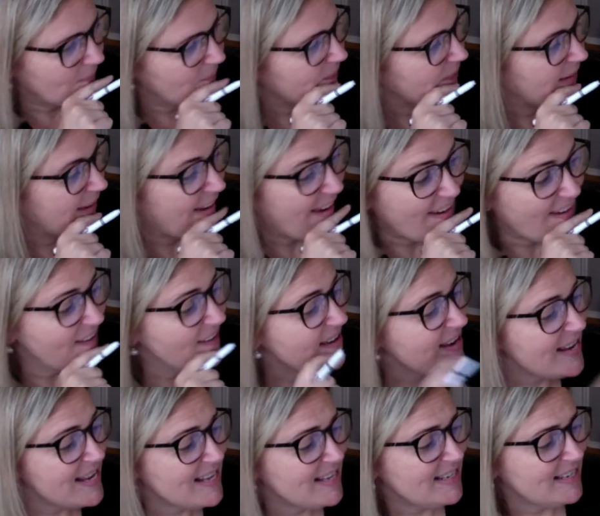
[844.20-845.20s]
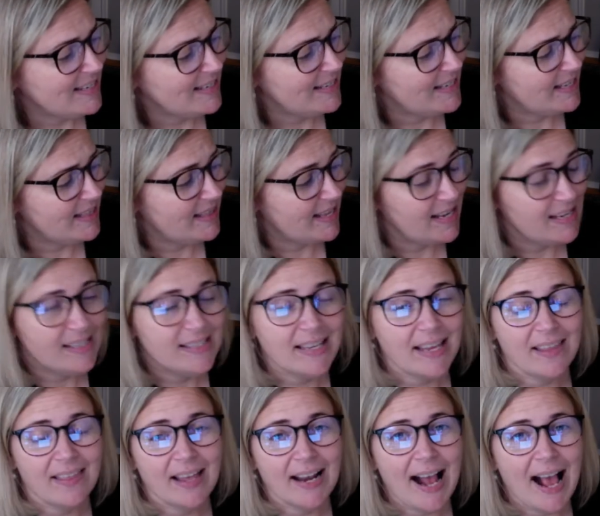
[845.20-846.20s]
Okay. Did they
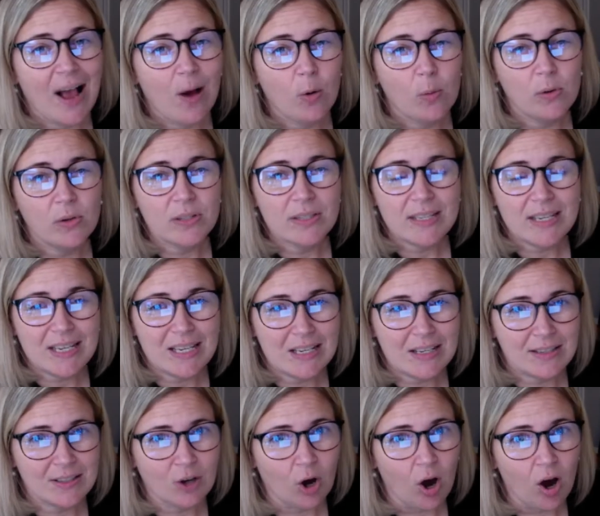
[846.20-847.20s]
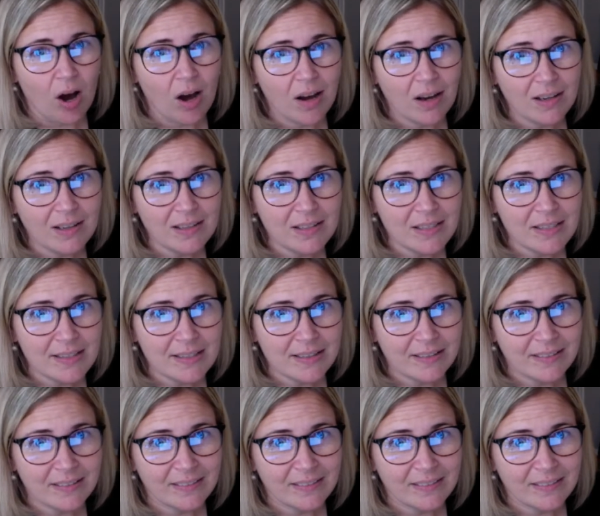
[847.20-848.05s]
say that owls eat dogs?